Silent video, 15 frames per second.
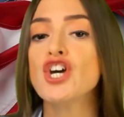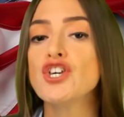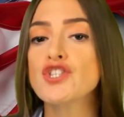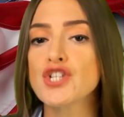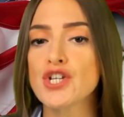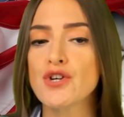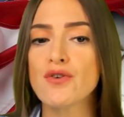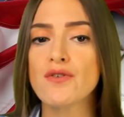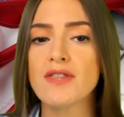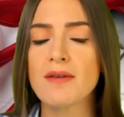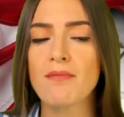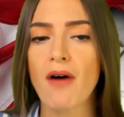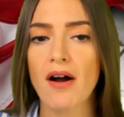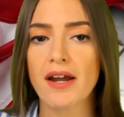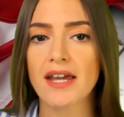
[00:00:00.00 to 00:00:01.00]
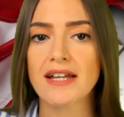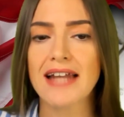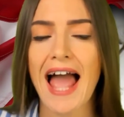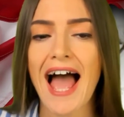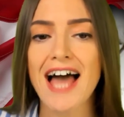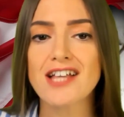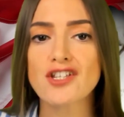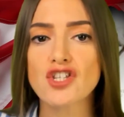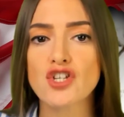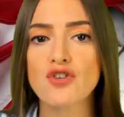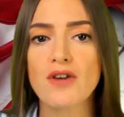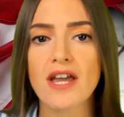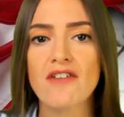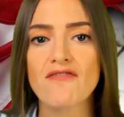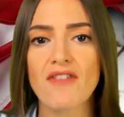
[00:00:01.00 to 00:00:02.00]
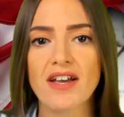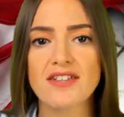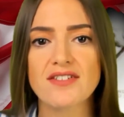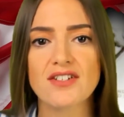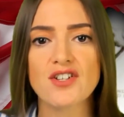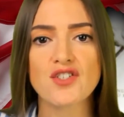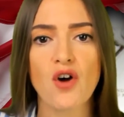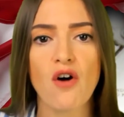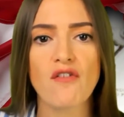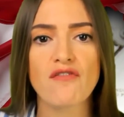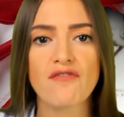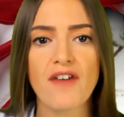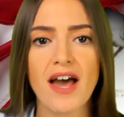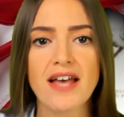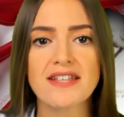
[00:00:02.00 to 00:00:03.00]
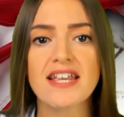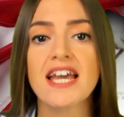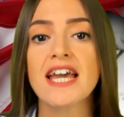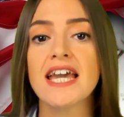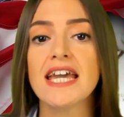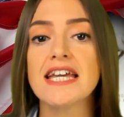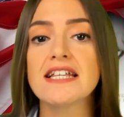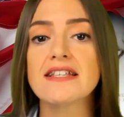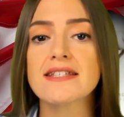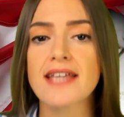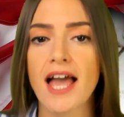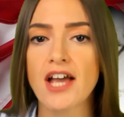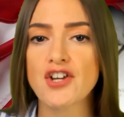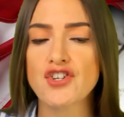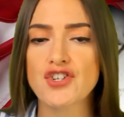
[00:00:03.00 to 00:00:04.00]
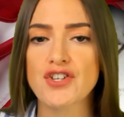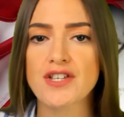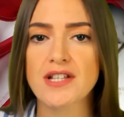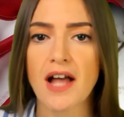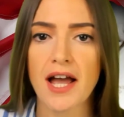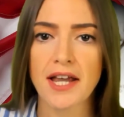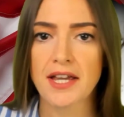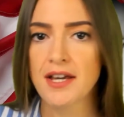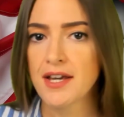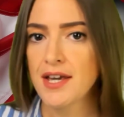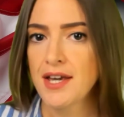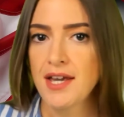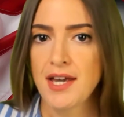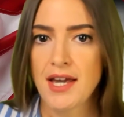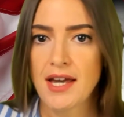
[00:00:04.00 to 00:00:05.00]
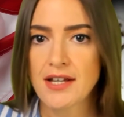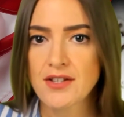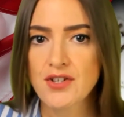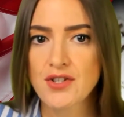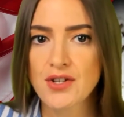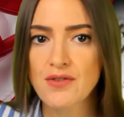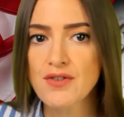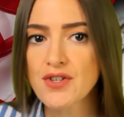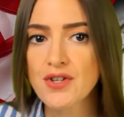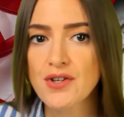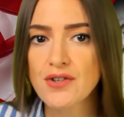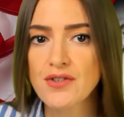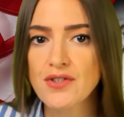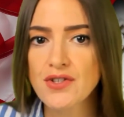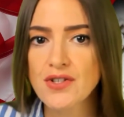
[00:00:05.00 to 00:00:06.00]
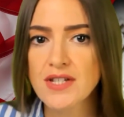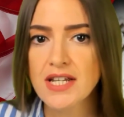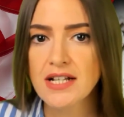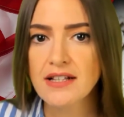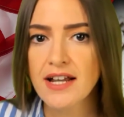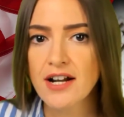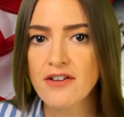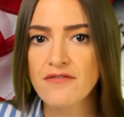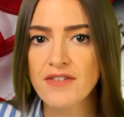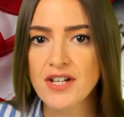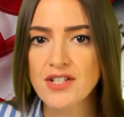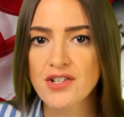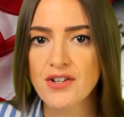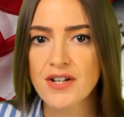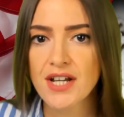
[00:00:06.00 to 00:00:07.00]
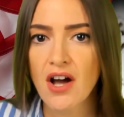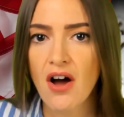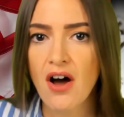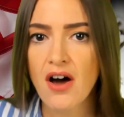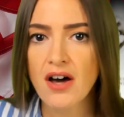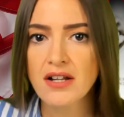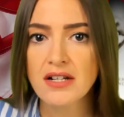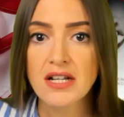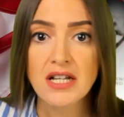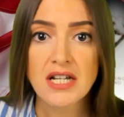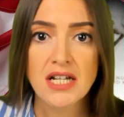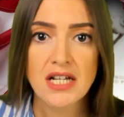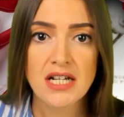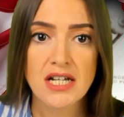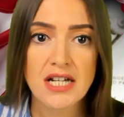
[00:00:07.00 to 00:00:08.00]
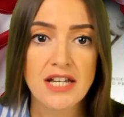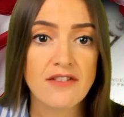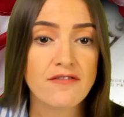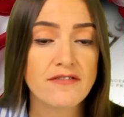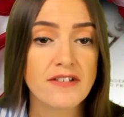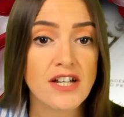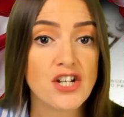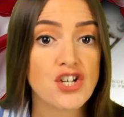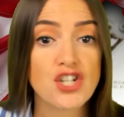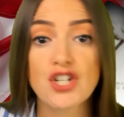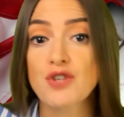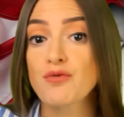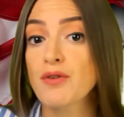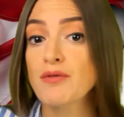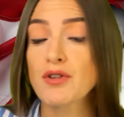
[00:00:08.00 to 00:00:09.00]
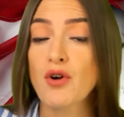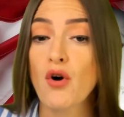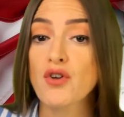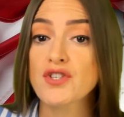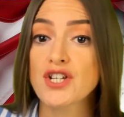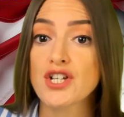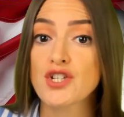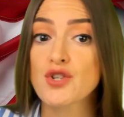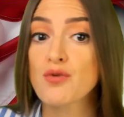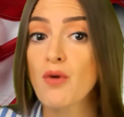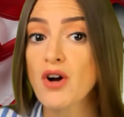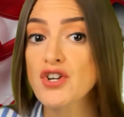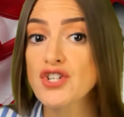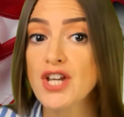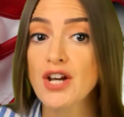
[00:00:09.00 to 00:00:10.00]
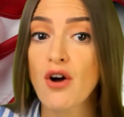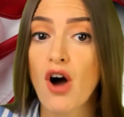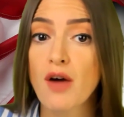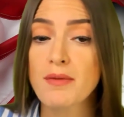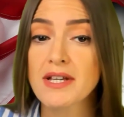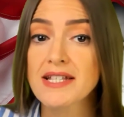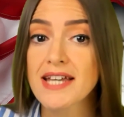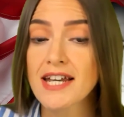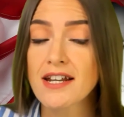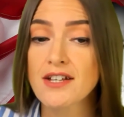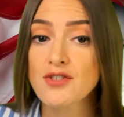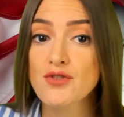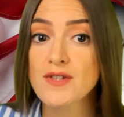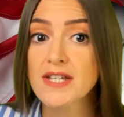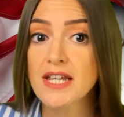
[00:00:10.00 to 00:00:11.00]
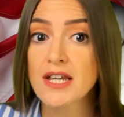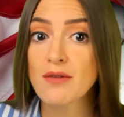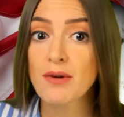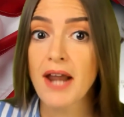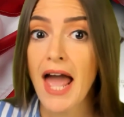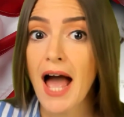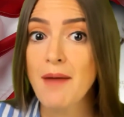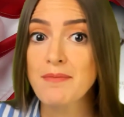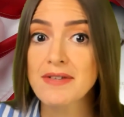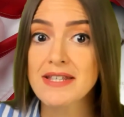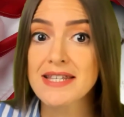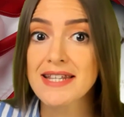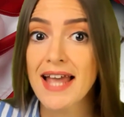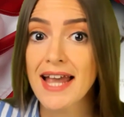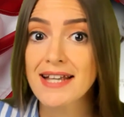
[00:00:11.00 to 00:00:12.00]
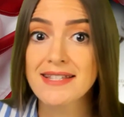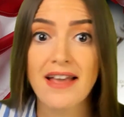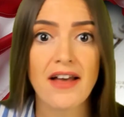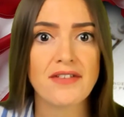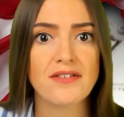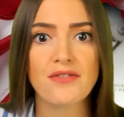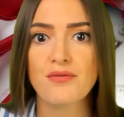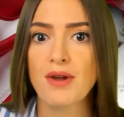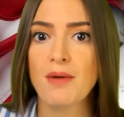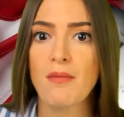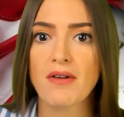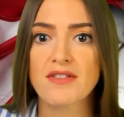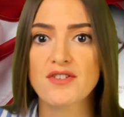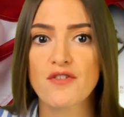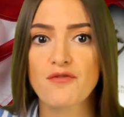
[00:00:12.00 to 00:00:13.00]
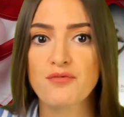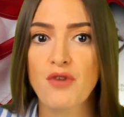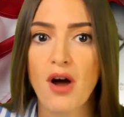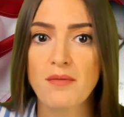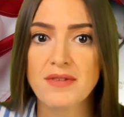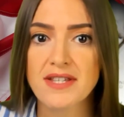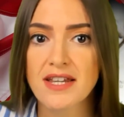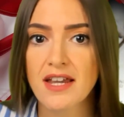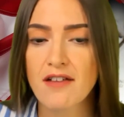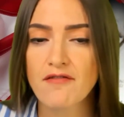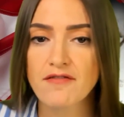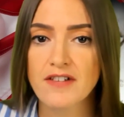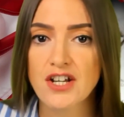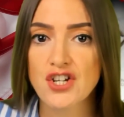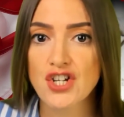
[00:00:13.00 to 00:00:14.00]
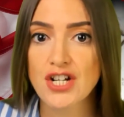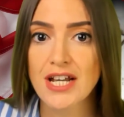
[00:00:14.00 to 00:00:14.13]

to the market and to investors on Fed's intentions, like it's too soon to declare victory on uh, inflation. We will continue to watch the economic data to see what happens next, and the three months of promises inflation